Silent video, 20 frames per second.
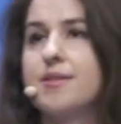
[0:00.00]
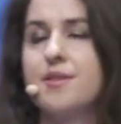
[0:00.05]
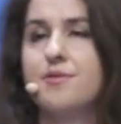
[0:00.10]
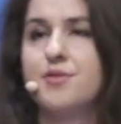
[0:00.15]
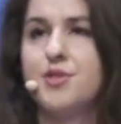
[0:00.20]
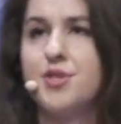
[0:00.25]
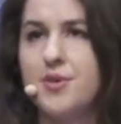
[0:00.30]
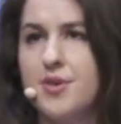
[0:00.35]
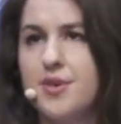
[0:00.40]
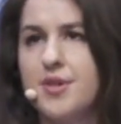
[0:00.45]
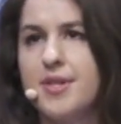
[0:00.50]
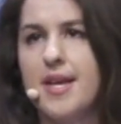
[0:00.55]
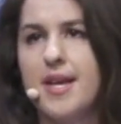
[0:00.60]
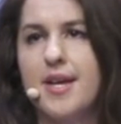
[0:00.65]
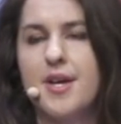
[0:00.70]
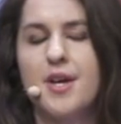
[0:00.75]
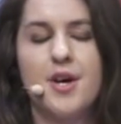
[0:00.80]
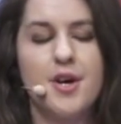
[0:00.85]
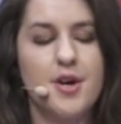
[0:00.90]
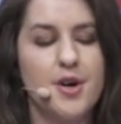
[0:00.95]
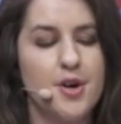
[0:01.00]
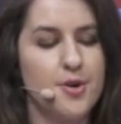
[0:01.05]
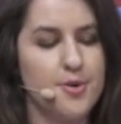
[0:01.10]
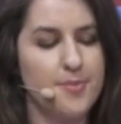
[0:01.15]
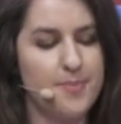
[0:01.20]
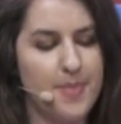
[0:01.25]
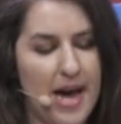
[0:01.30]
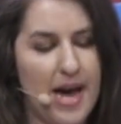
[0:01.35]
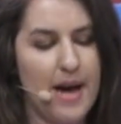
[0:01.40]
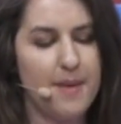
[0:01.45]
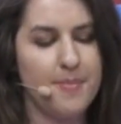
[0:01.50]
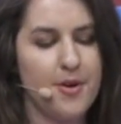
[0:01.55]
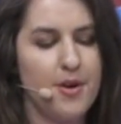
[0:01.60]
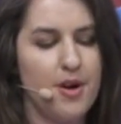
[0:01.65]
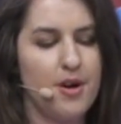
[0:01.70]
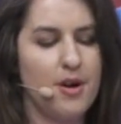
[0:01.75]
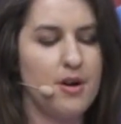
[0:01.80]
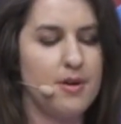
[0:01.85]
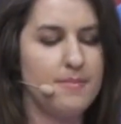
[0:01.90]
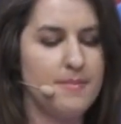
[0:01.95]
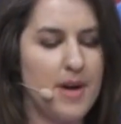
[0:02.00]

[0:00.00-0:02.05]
So Duolingo, Babbel,